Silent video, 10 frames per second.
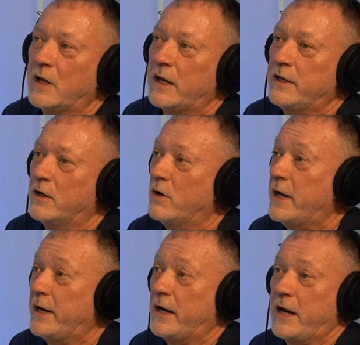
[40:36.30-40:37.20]
not you know,
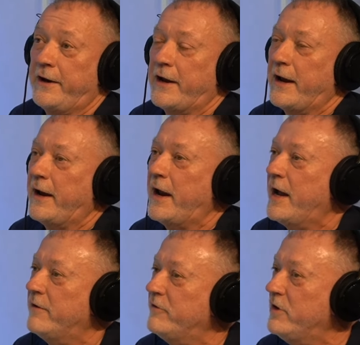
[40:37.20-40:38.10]
and and I
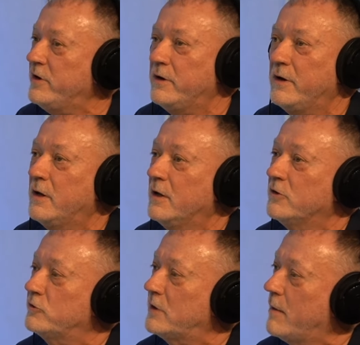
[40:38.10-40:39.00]
haven't
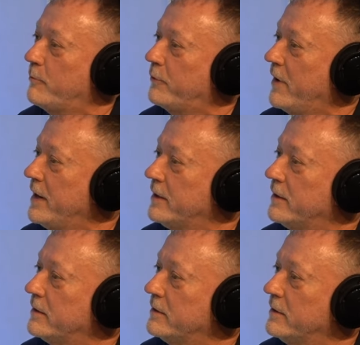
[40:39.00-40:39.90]
stopped
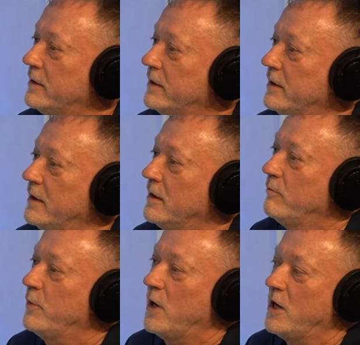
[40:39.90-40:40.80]
praying
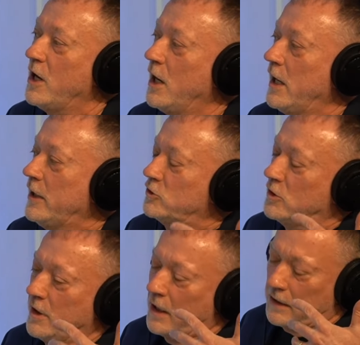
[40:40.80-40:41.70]
but it's
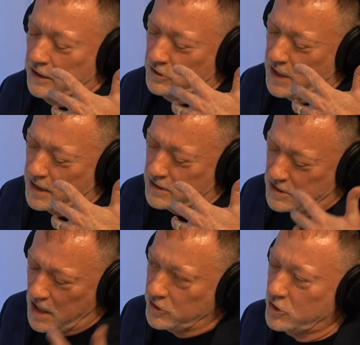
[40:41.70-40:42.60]
not it's not
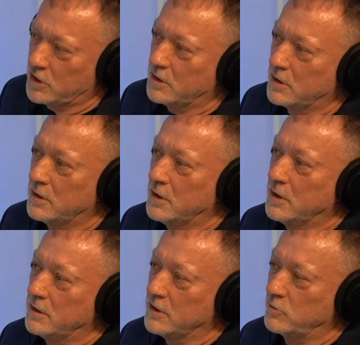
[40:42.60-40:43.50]
touching
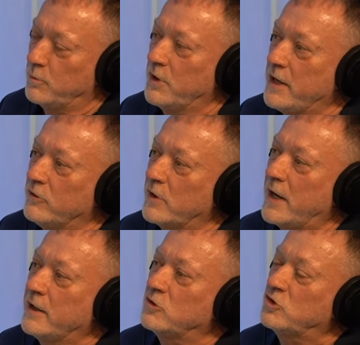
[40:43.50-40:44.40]
this place.
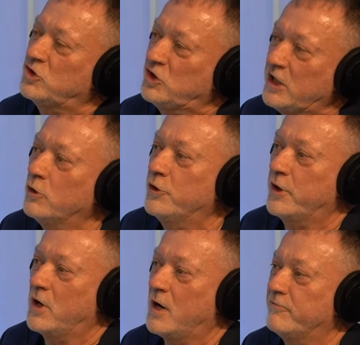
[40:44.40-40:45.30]
I had sealed
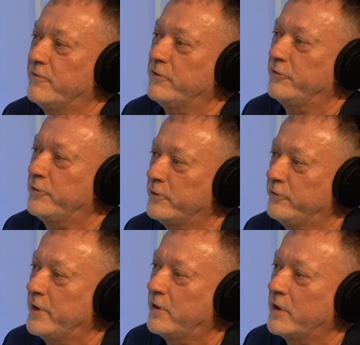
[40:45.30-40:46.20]
it off and sort of
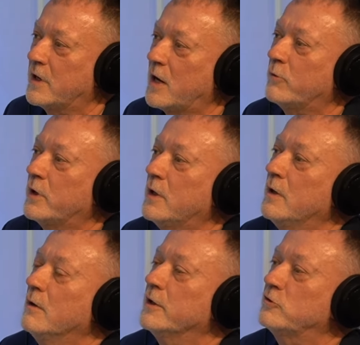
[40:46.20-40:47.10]
said, "All right, God,
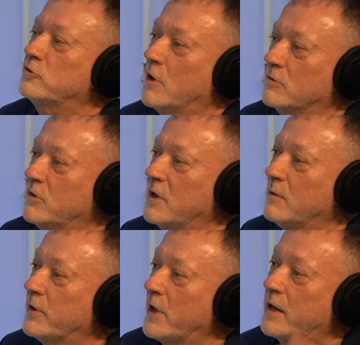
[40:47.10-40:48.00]
let's talk today,
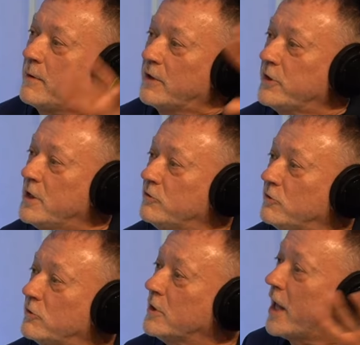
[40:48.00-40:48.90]
but not about
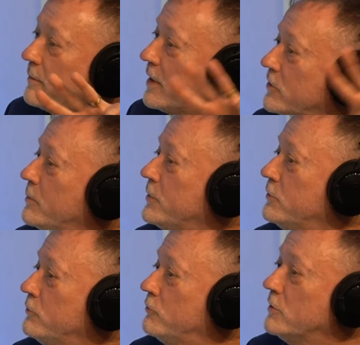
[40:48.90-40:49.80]
this, not about the
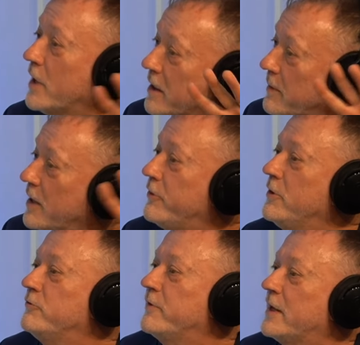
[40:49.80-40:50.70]
booze, not right. about
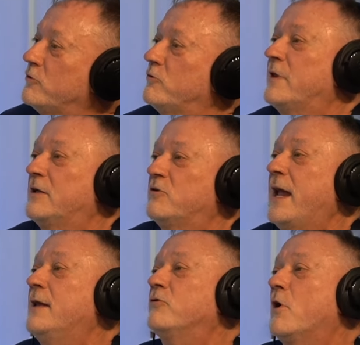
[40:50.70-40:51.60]
this. That's that's
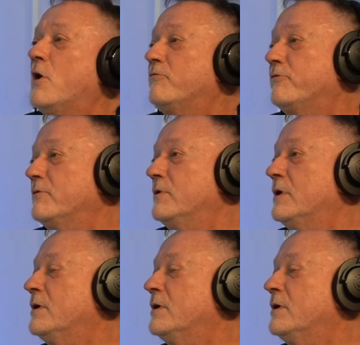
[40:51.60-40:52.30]
hands off." You